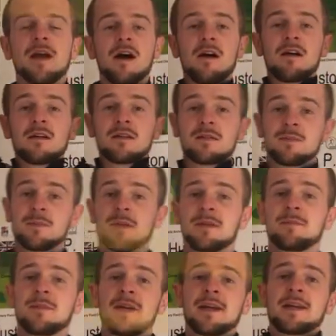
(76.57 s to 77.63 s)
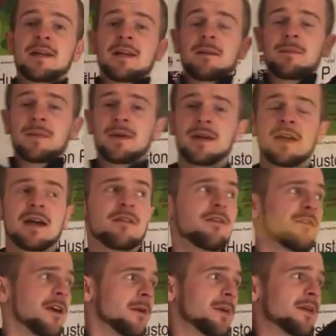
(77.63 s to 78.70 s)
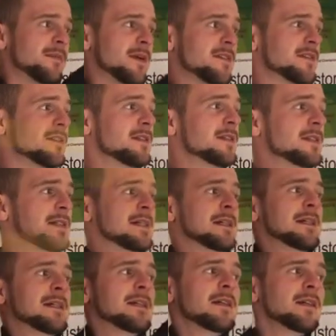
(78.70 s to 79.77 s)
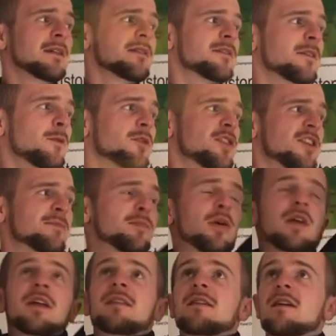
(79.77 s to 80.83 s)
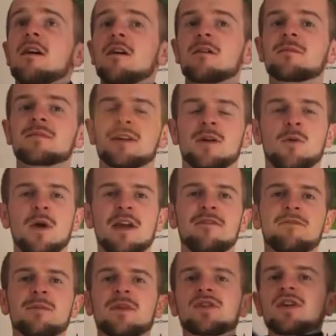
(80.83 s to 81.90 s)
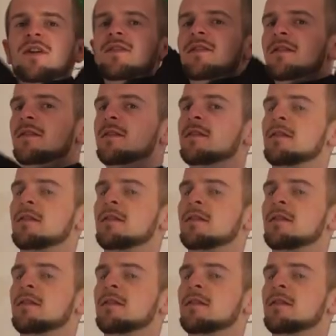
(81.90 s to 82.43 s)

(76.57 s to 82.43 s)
hard, but being an Olympian, I have a fair bit of muscle. So we're just pulling the arms away from each other